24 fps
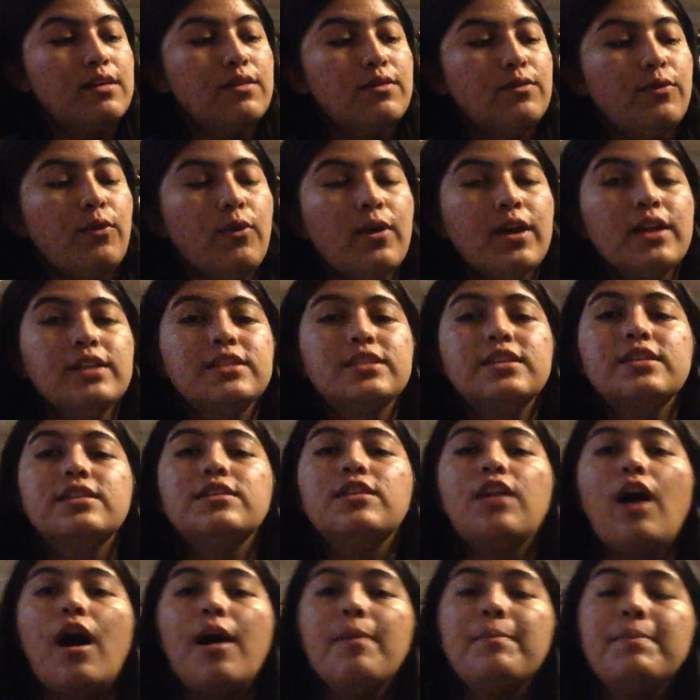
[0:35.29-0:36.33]
For it to
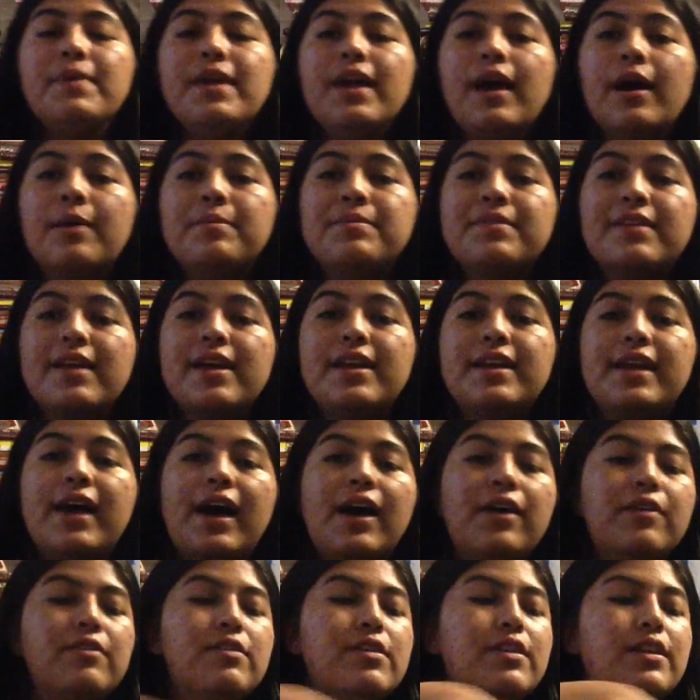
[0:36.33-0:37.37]
not be upside
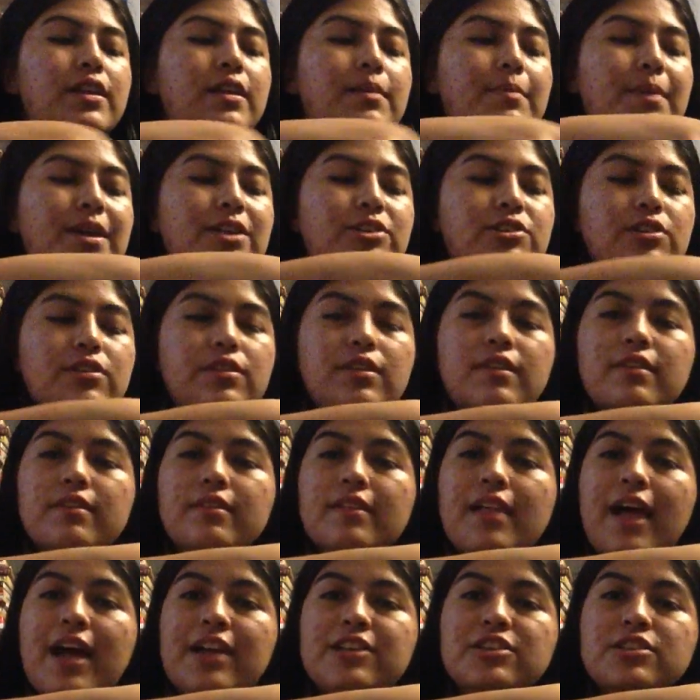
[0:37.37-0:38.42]
down, you need to make sure these
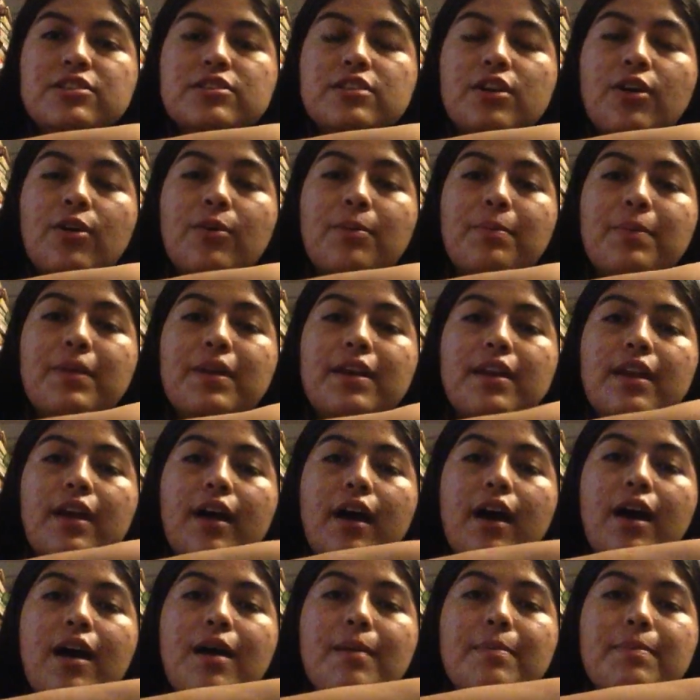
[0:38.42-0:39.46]
latches open
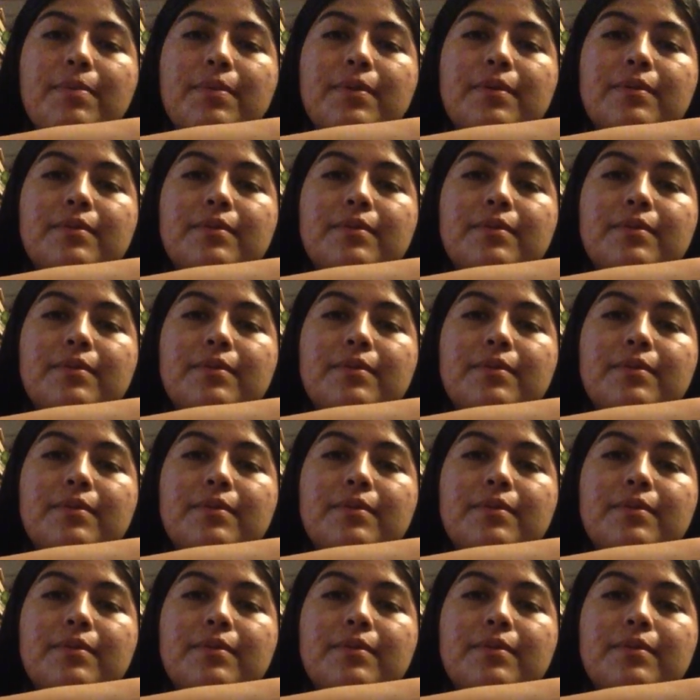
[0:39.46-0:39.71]
up.